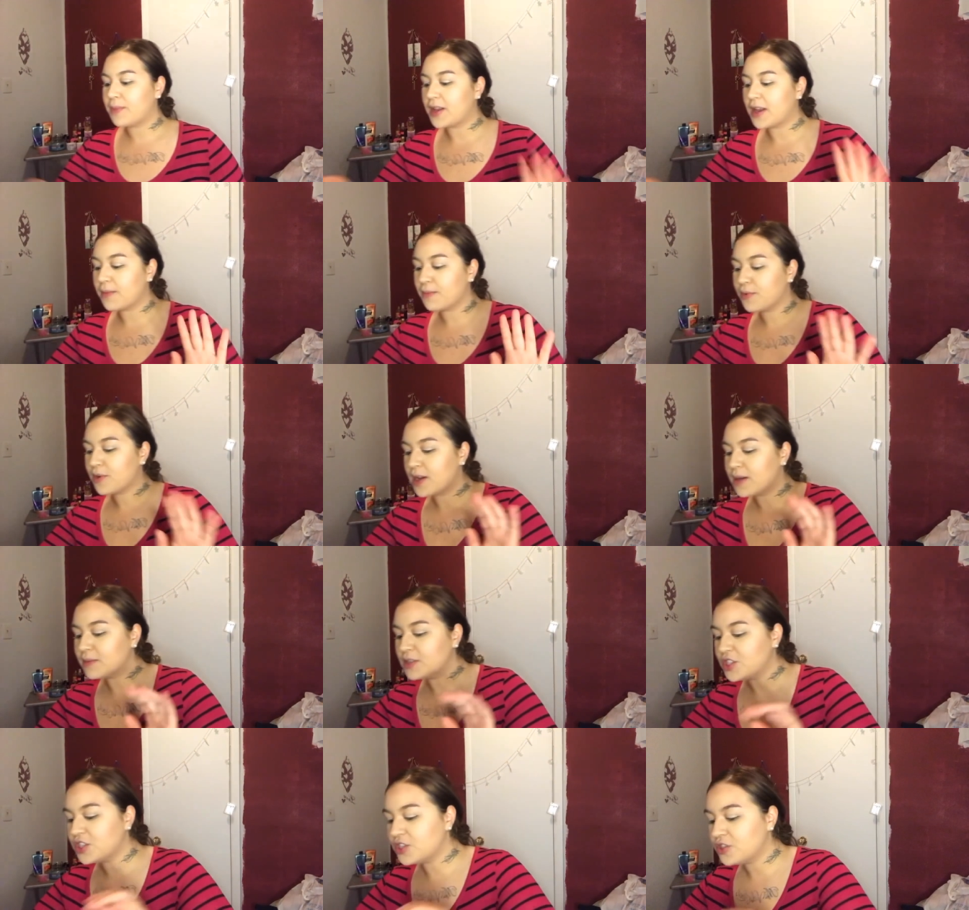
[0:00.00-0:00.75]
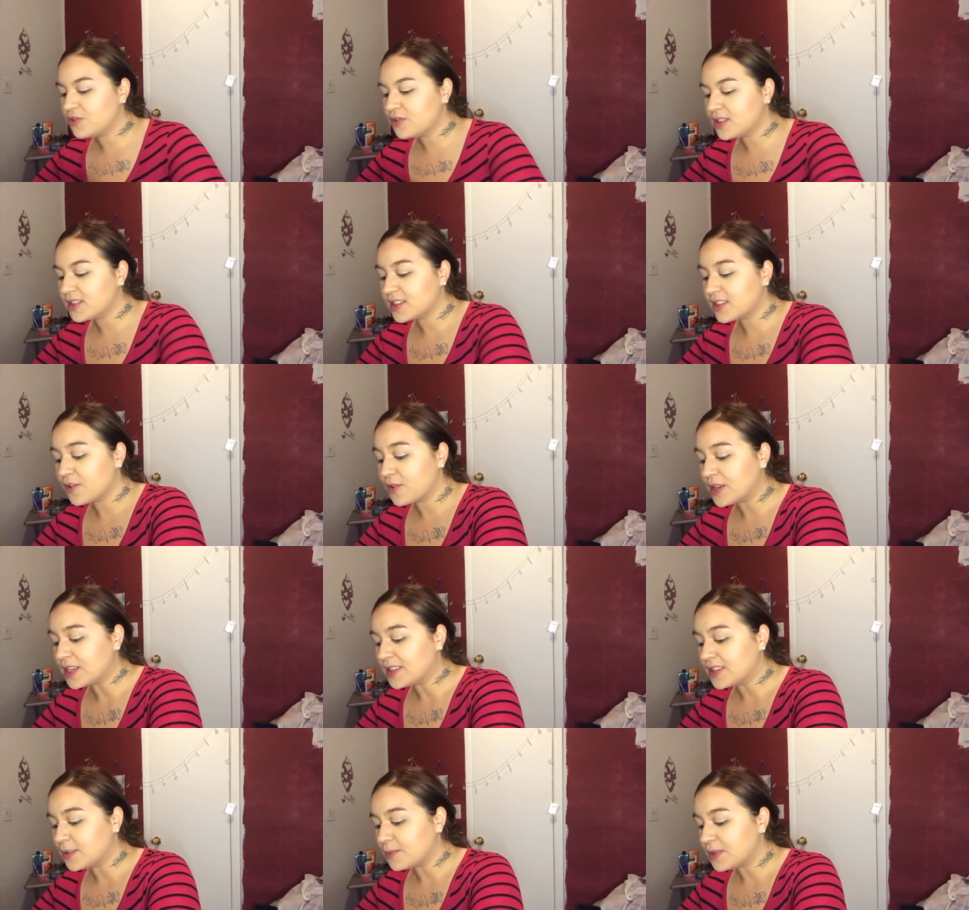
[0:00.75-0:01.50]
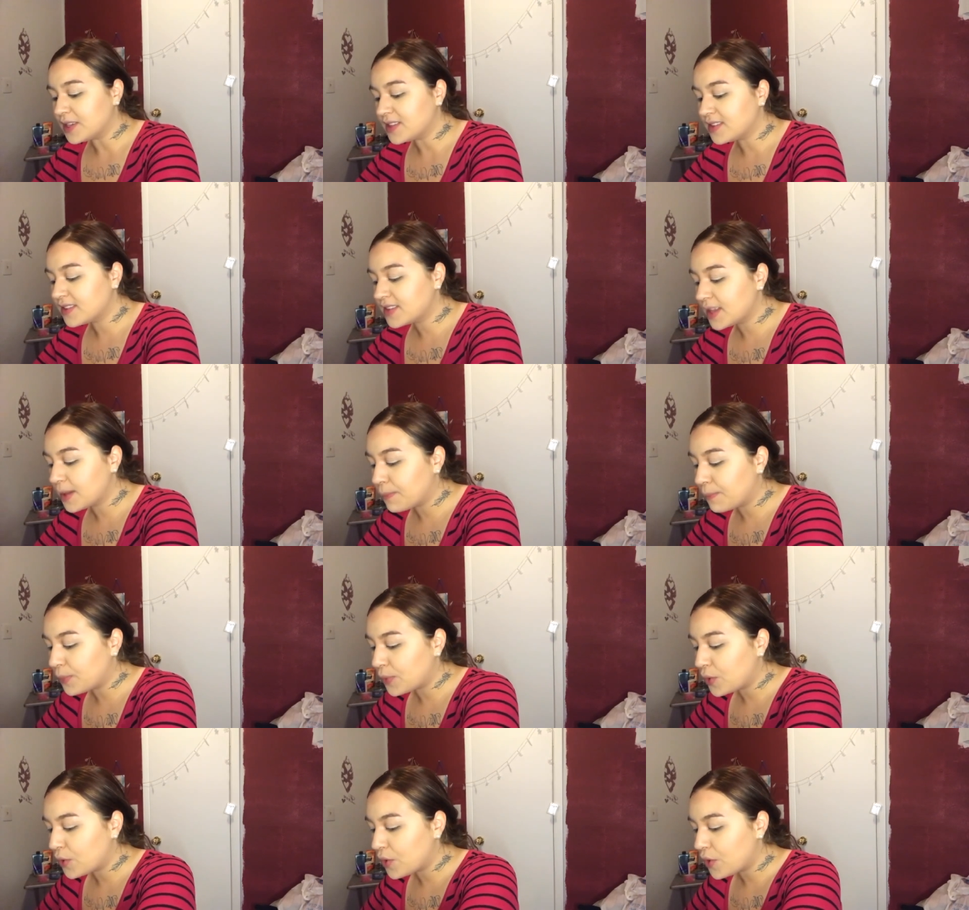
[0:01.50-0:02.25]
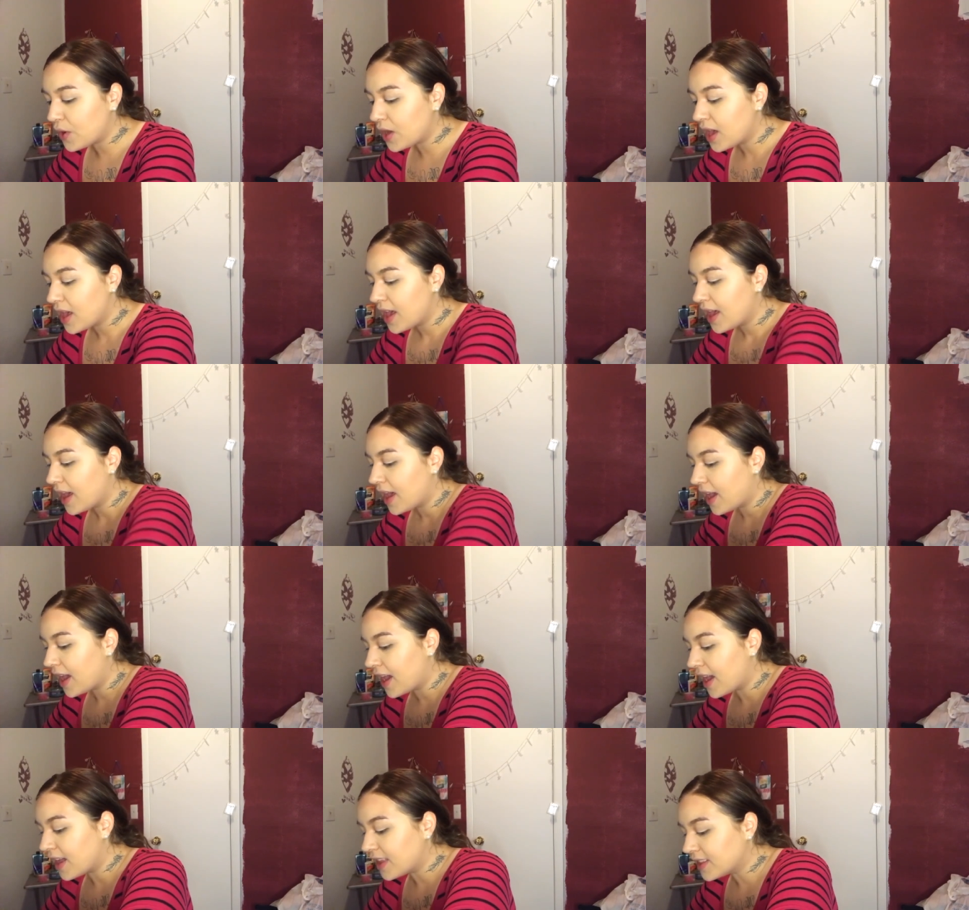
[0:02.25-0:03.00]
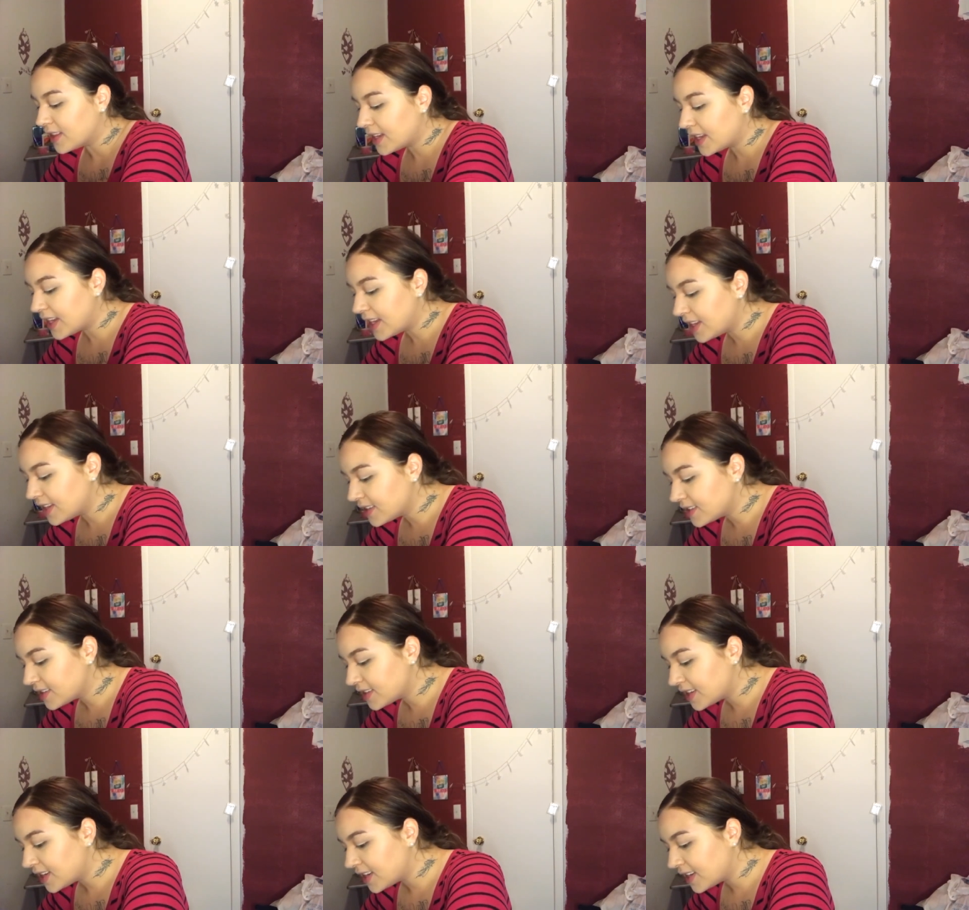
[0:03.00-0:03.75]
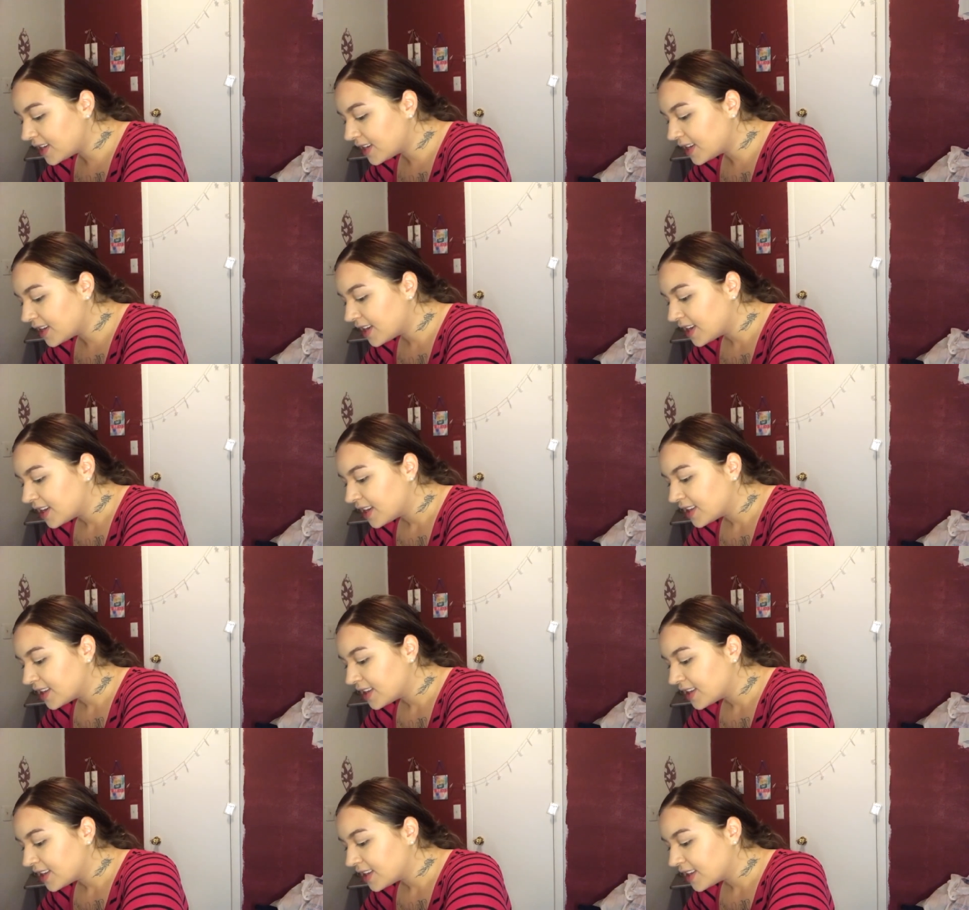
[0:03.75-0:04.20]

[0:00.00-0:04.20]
but I promise you it's going to be simple and easy.